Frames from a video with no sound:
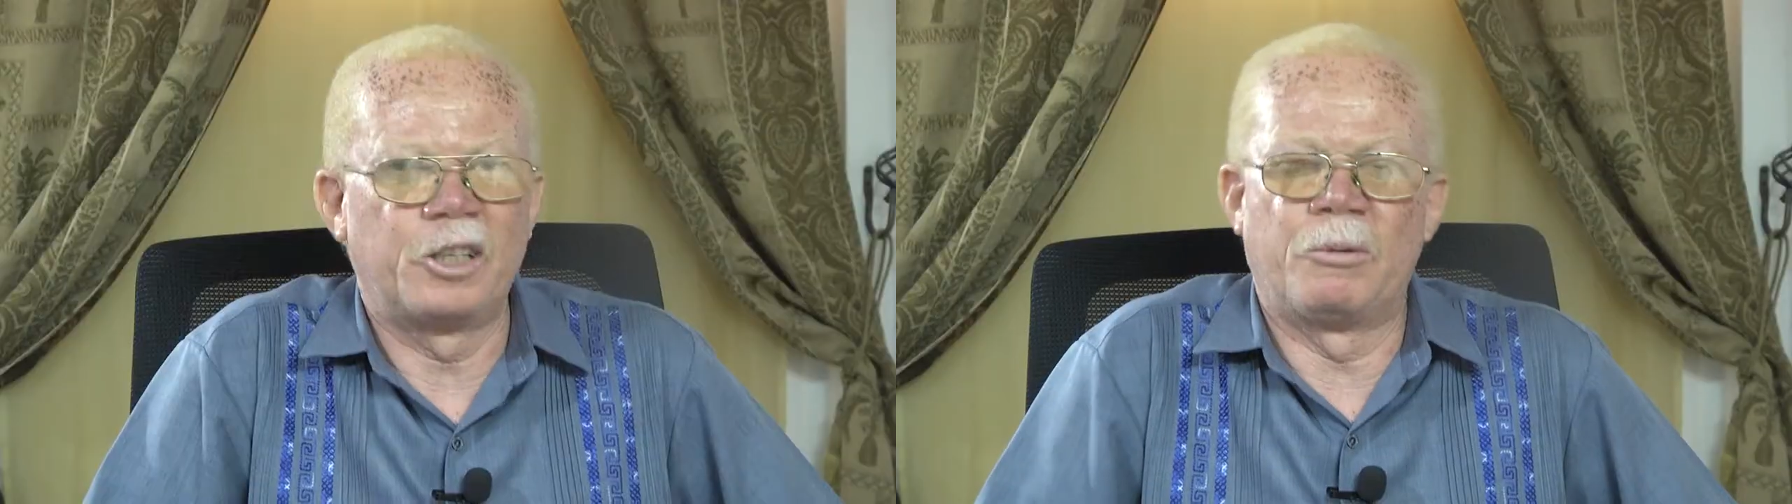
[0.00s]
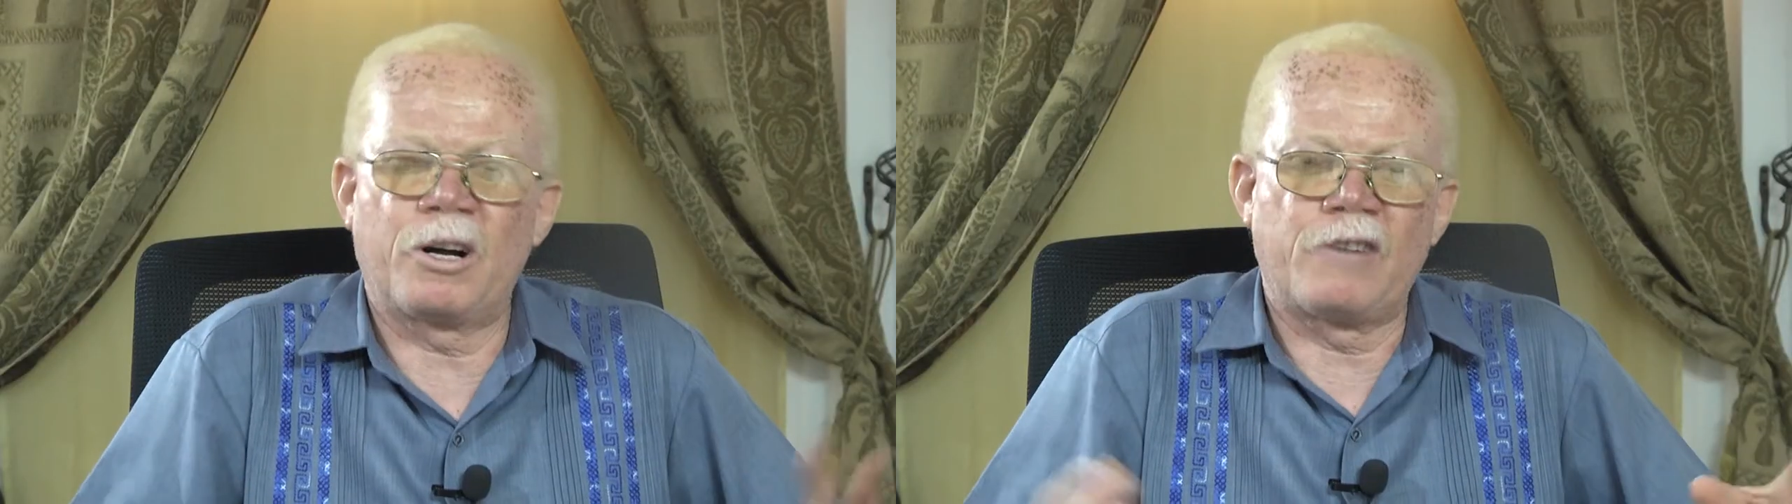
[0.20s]
The
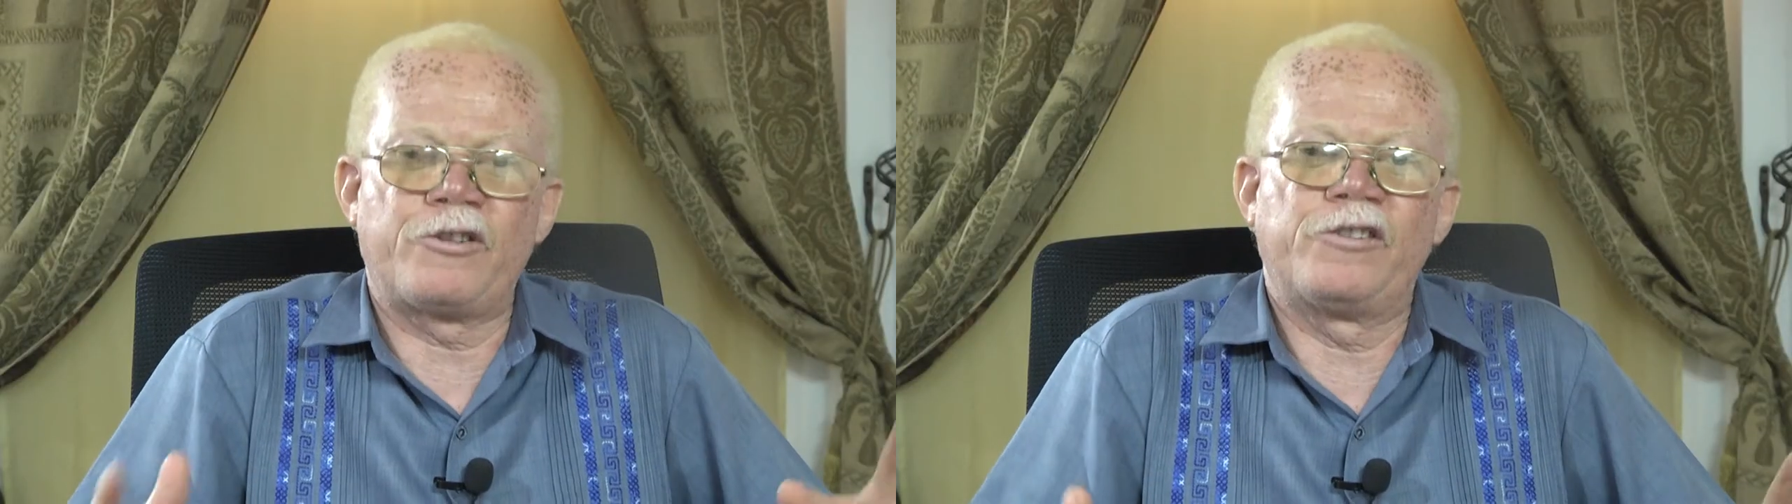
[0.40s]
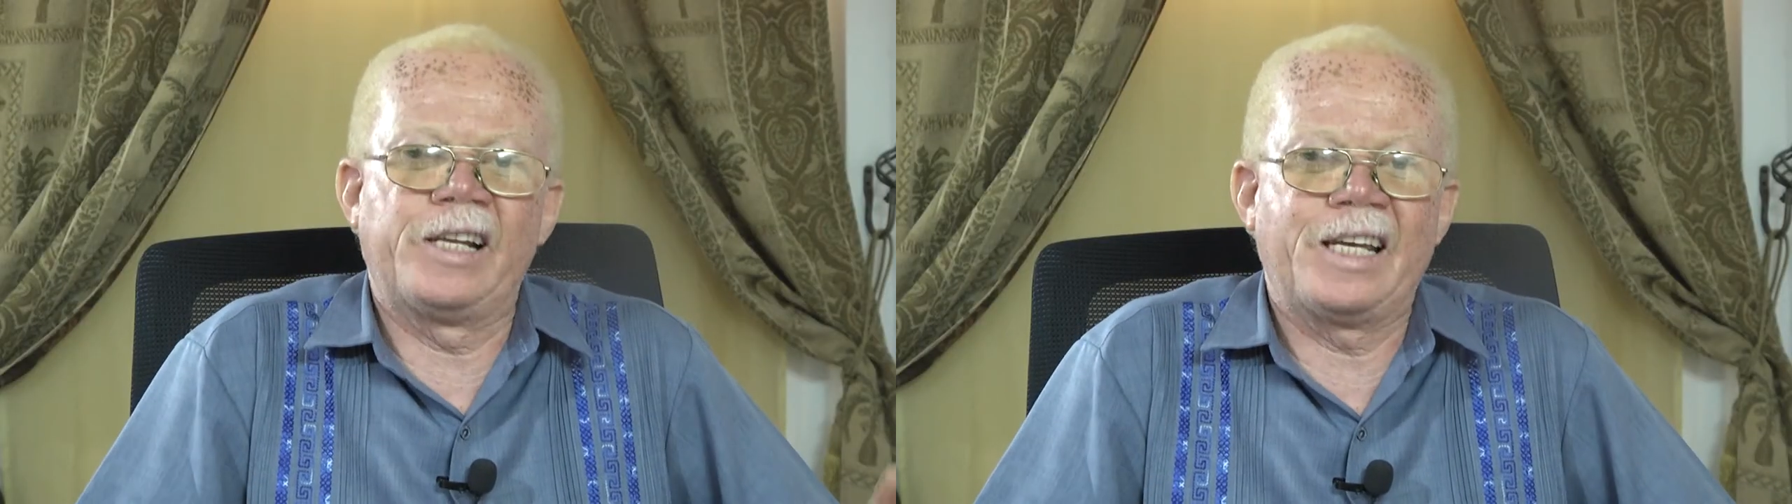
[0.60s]
book of
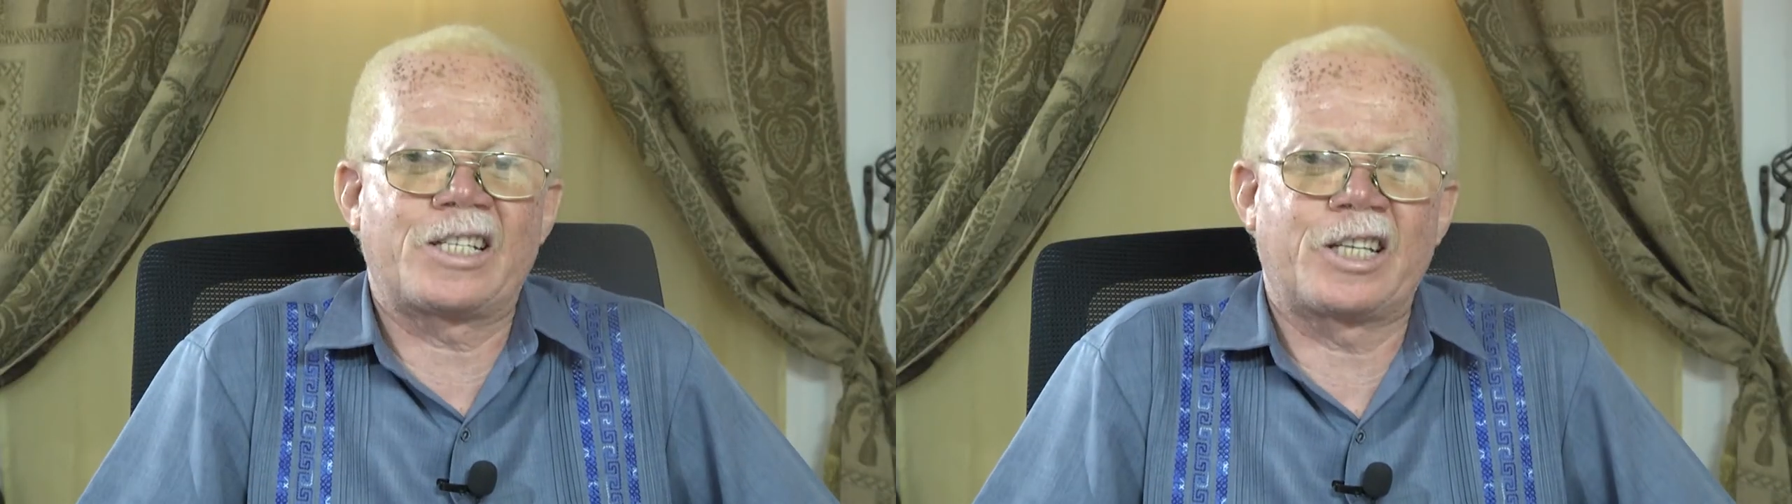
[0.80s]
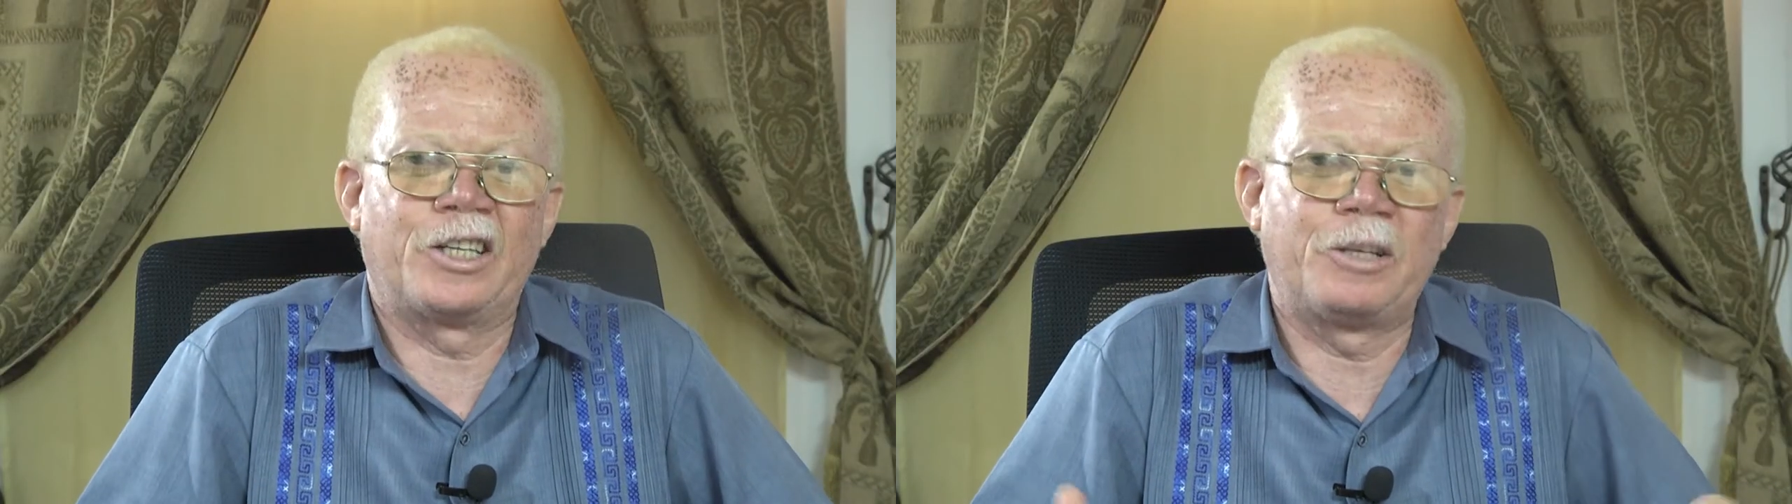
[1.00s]
Revelation